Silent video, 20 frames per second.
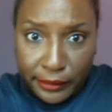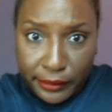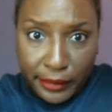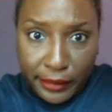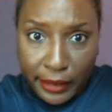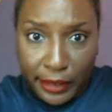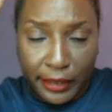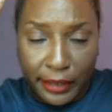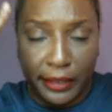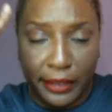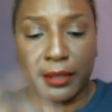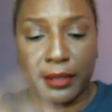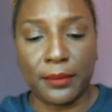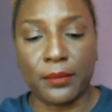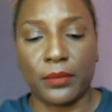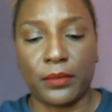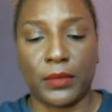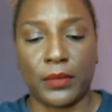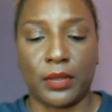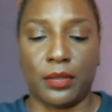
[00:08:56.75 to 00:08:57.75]
hey,
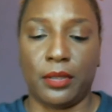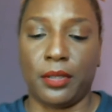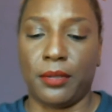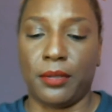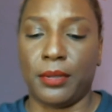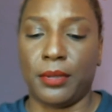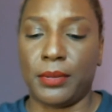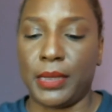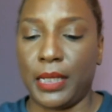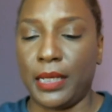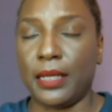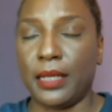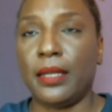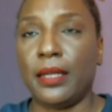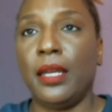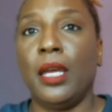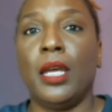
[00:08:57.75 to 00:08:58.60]
you know what I'm saying?